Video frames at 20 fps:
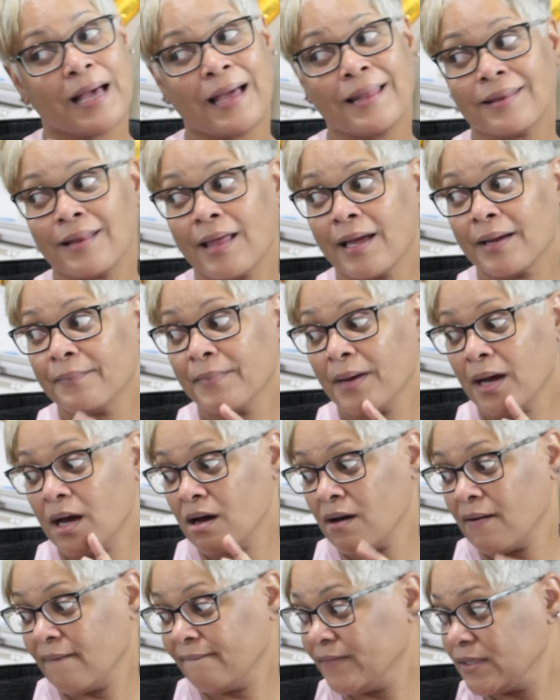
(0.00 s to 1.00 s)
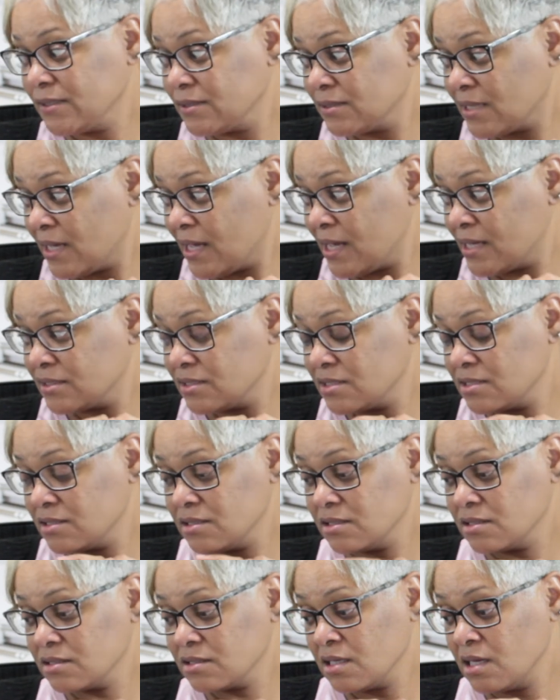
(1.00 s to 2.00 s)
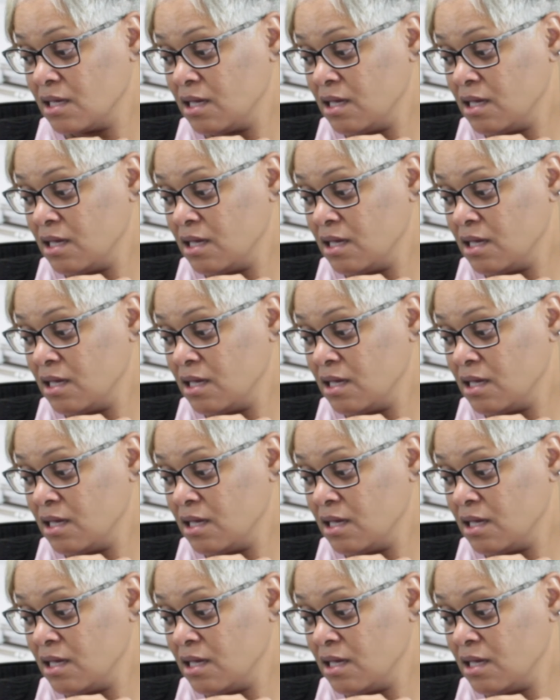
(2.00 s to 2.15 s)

I like my office size. This is